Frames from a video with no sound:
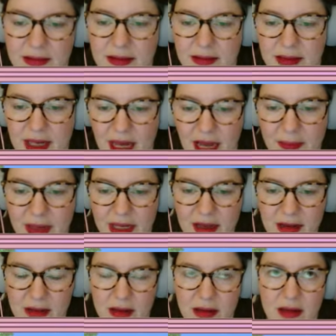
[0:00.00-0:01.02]
Yeah, I
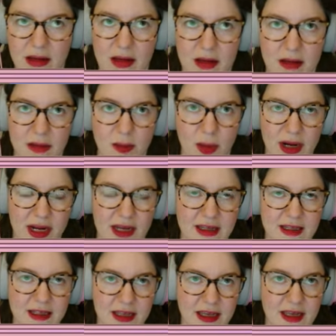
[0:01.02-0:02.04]
mean, when I
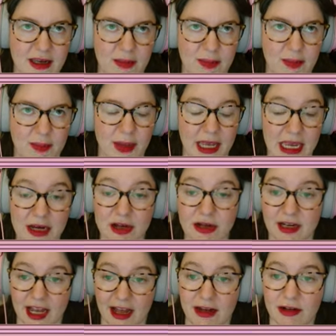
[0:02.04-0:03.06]
see Peanut
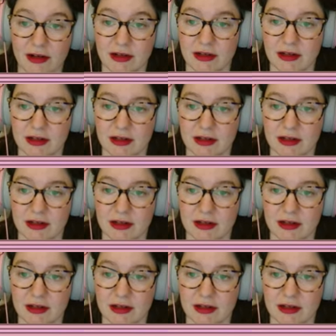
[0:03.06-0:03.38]
now,